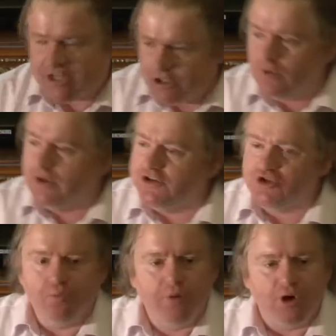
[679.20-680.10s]
that you can go to
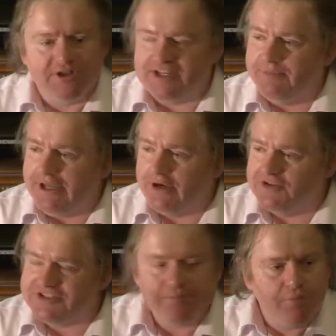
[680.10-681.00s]
your policymaker
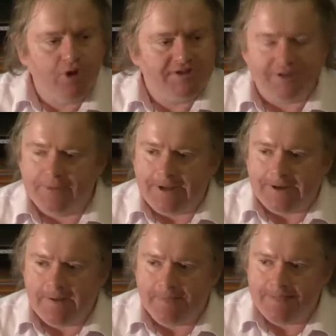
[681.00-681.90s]
and say,
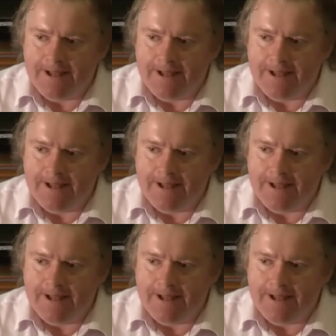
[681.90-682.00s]
policymaker,